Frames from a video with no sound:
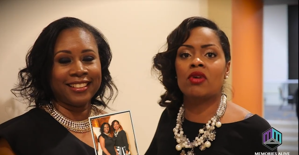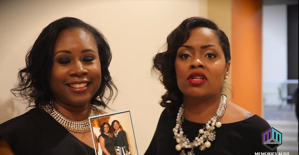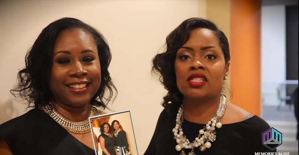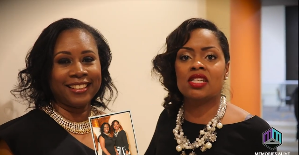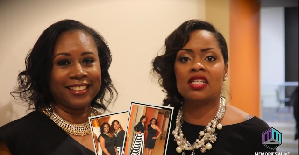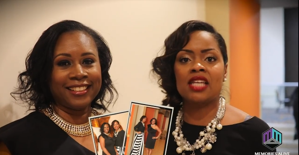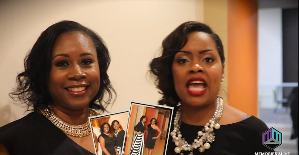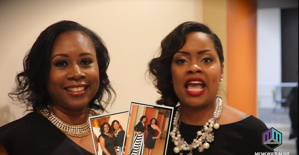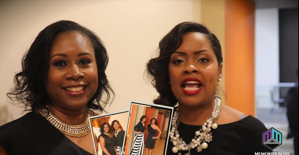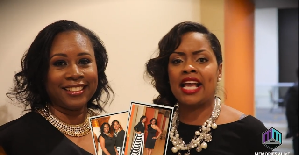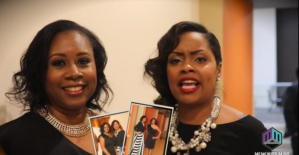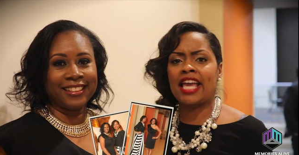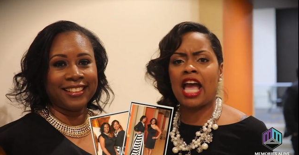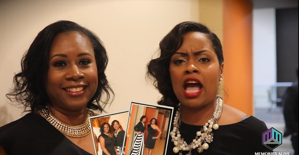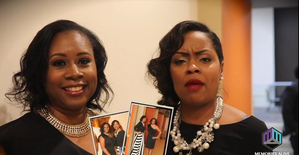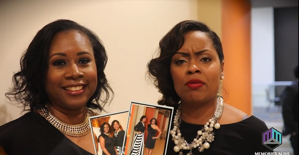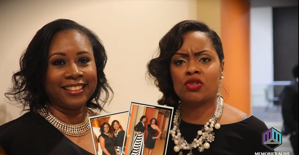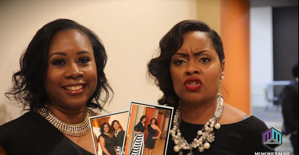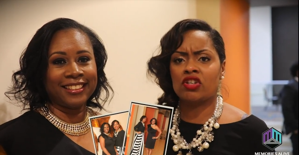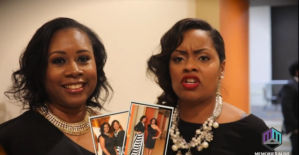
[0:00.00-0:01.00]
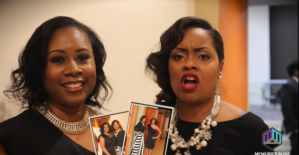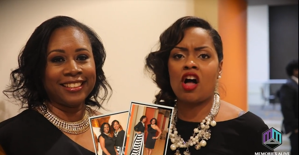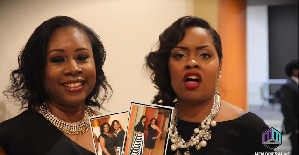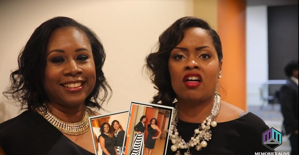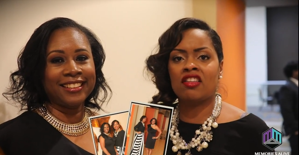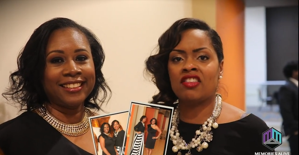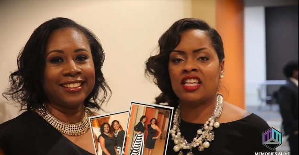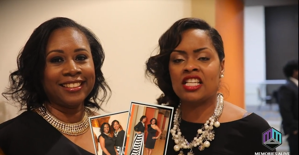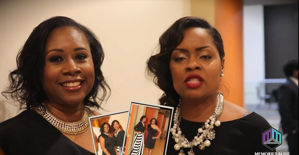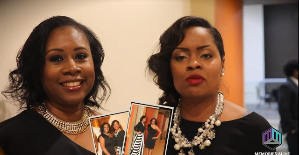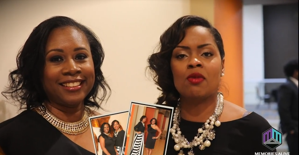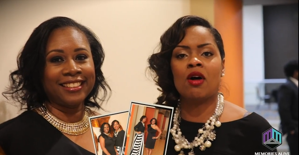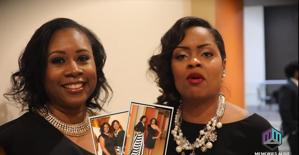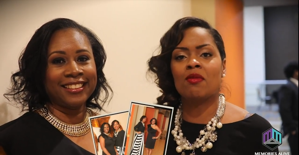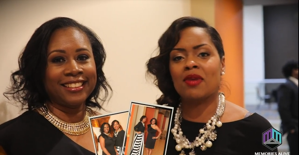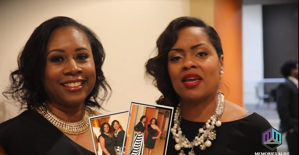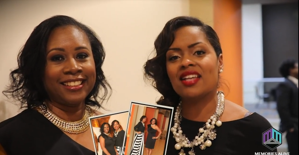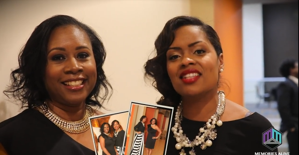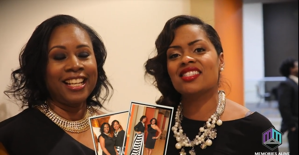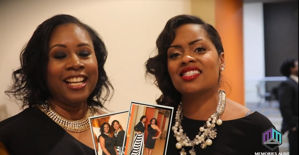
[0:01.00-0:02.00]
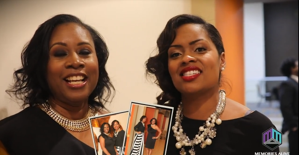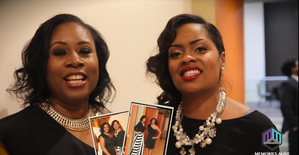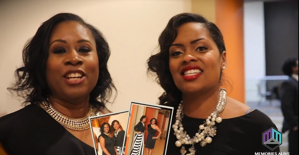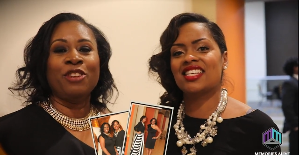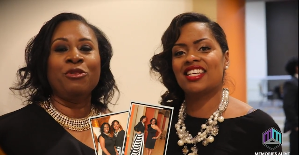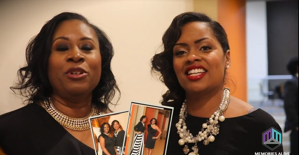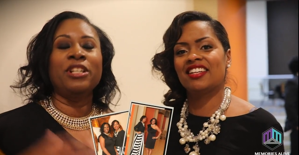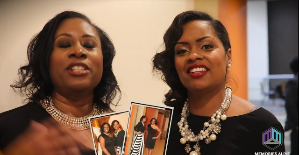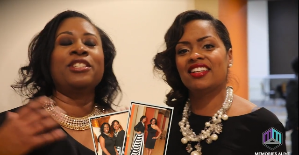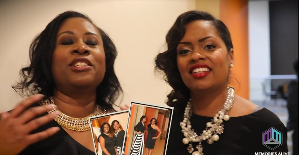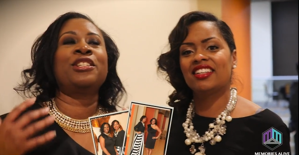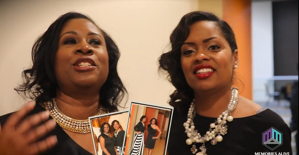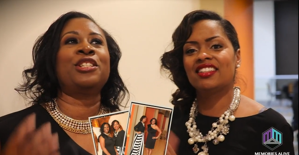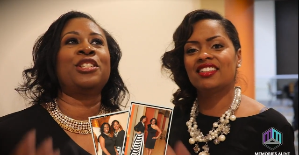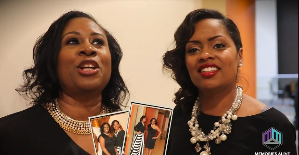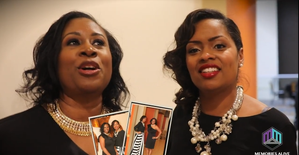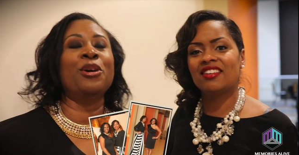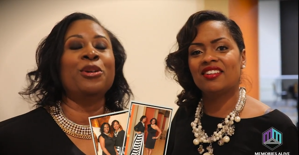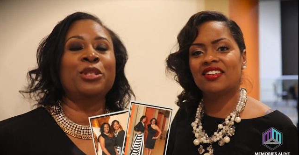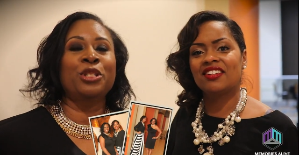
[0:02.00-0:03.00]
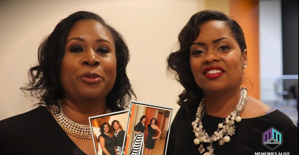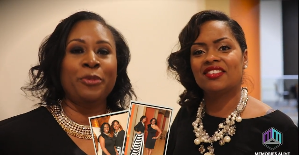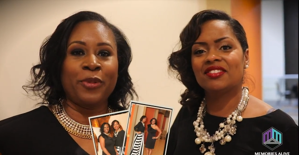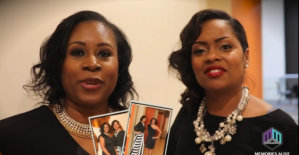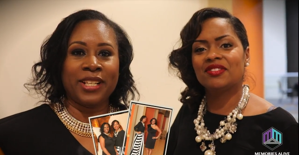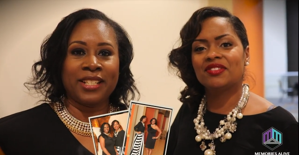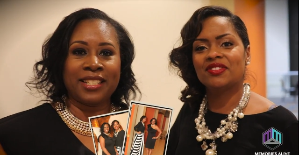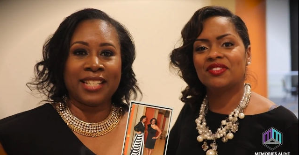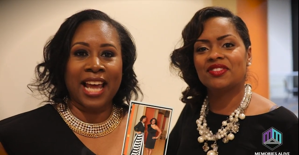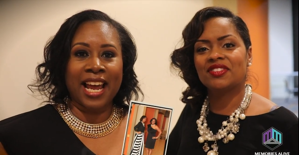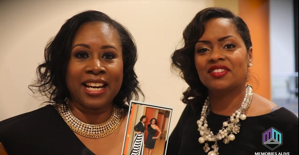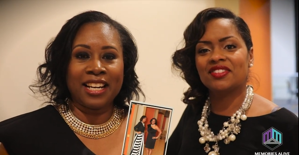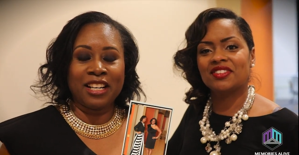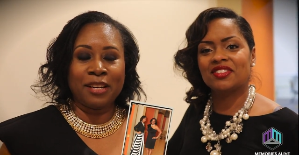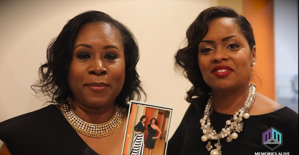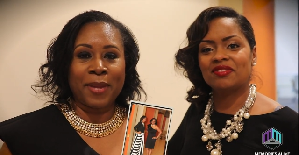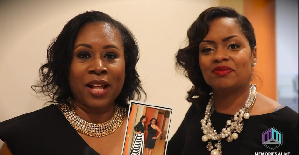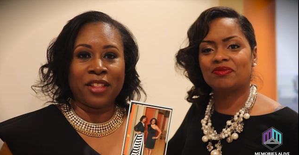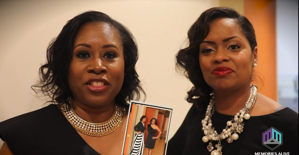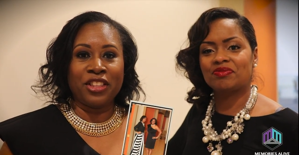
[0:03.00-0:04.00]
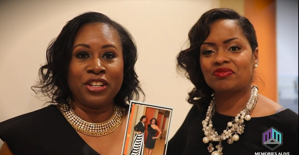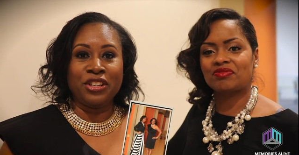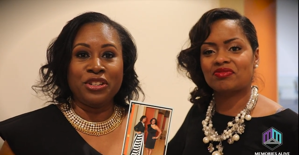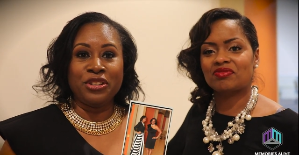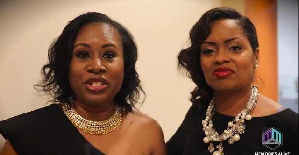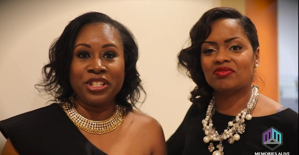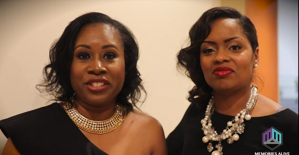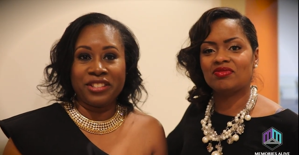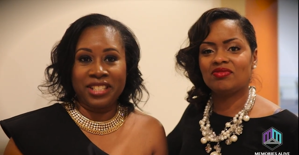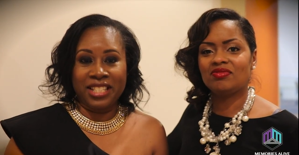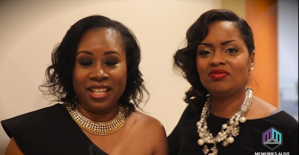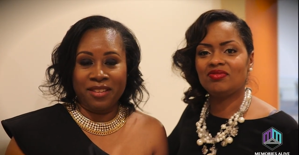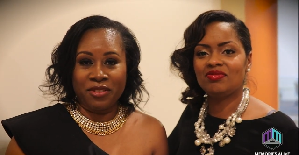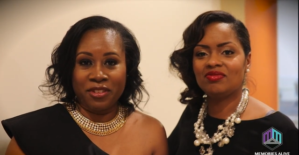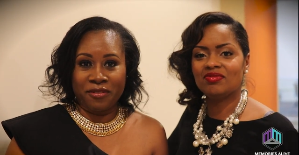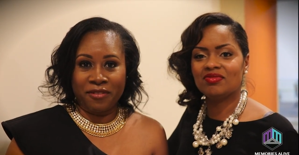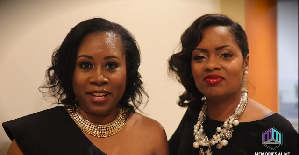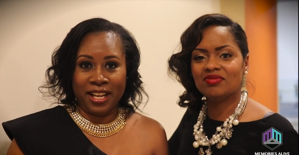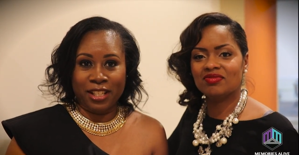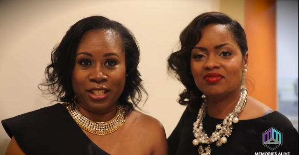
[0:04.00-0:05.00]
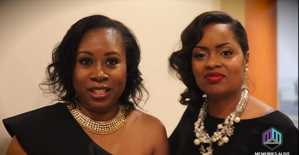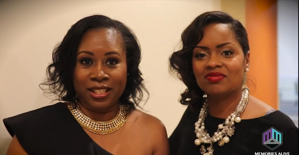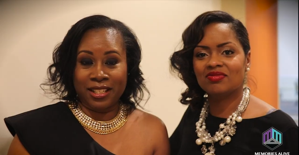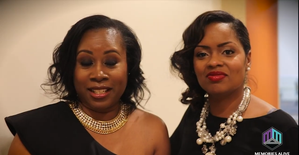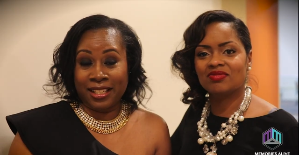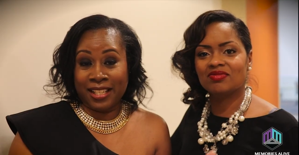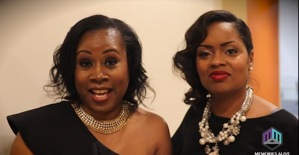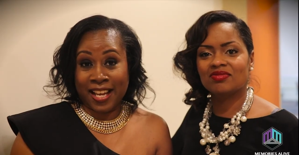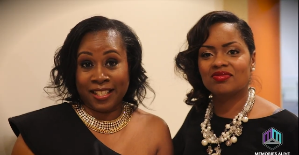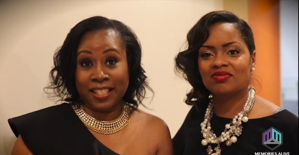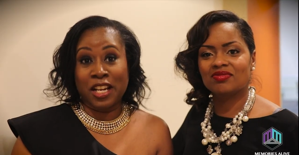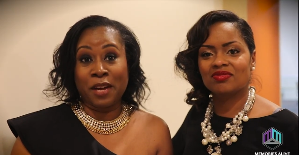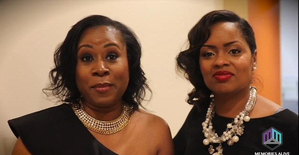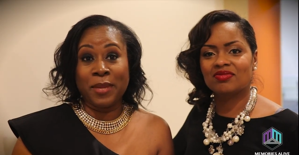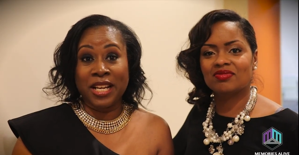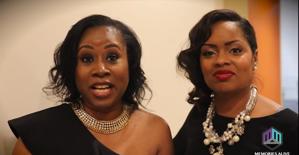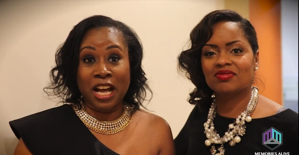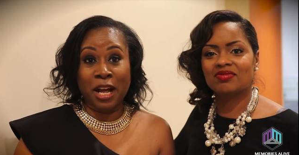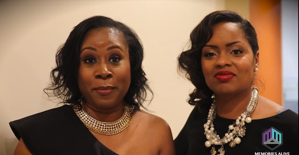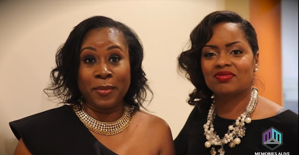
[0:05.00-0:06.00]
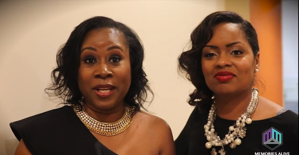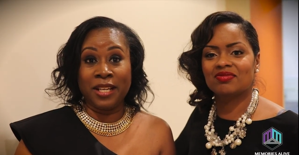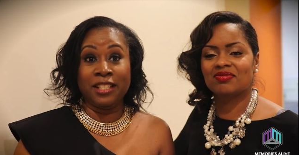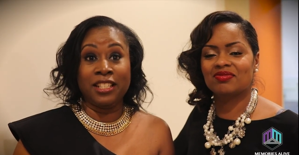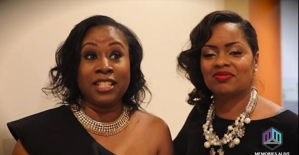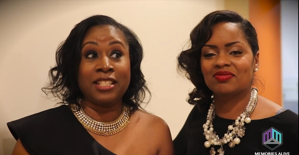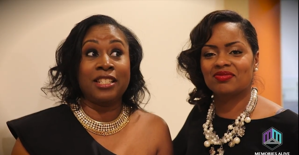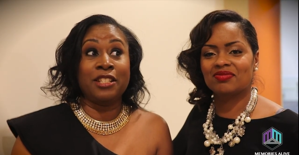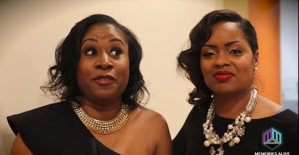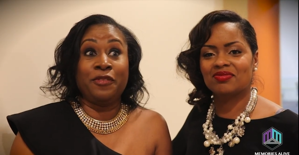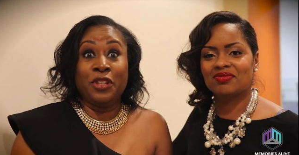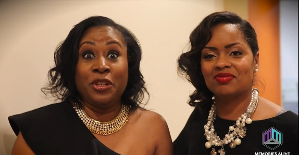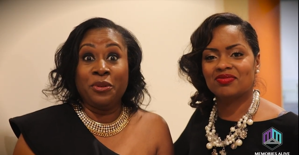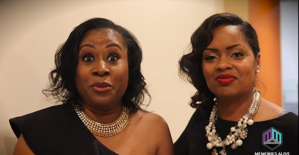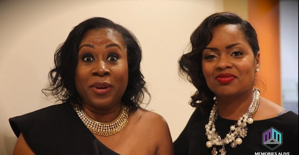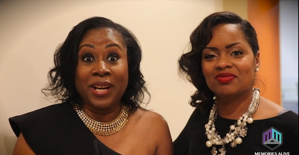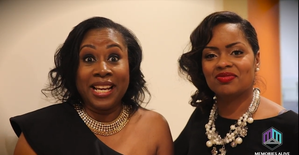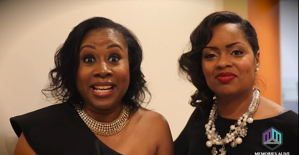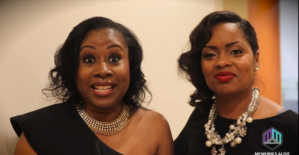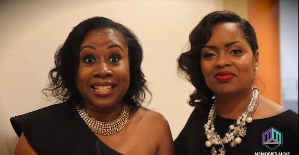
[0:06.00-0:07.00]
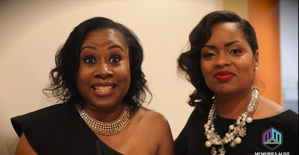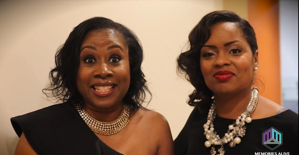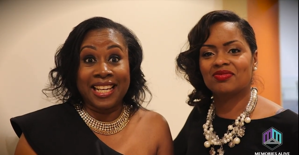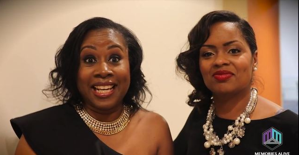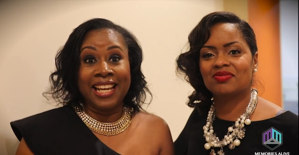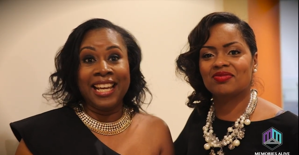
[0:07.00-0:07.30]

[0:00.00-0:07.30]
Speaker 1: once again and capturing all of these moments. And we are so super excited about the New Year's Eve event that's coming up in just a few weeks.